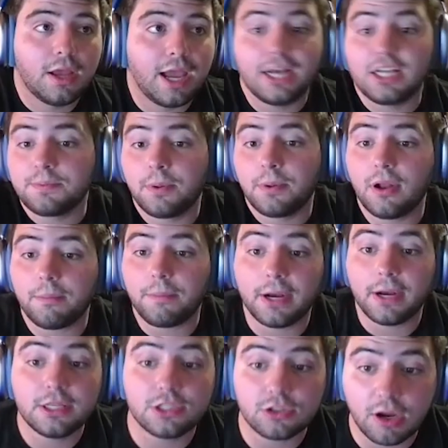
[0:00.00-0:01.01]
I just put up on
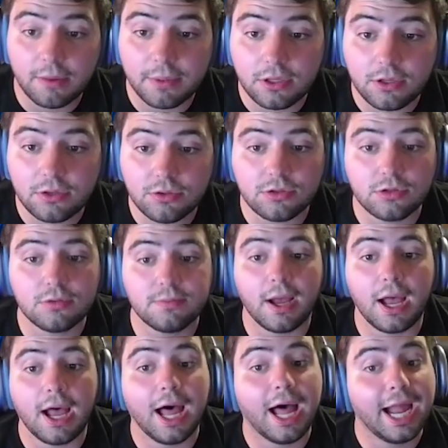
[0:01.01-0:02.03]
Instagram and YouTube
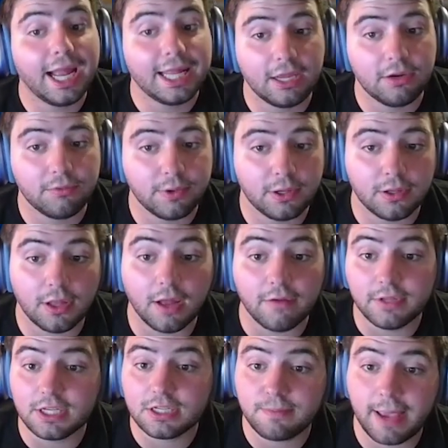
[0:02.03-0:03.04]
a highlight reel of
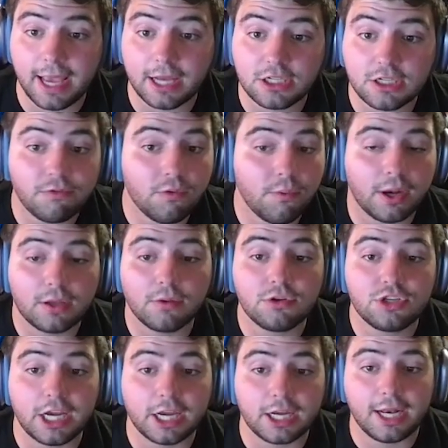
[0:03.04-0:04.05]
this match if you want to go
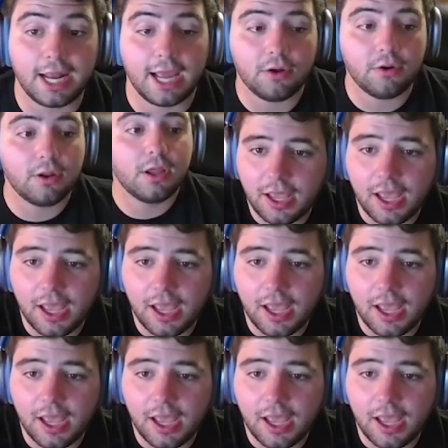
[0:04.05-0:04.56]
check it out.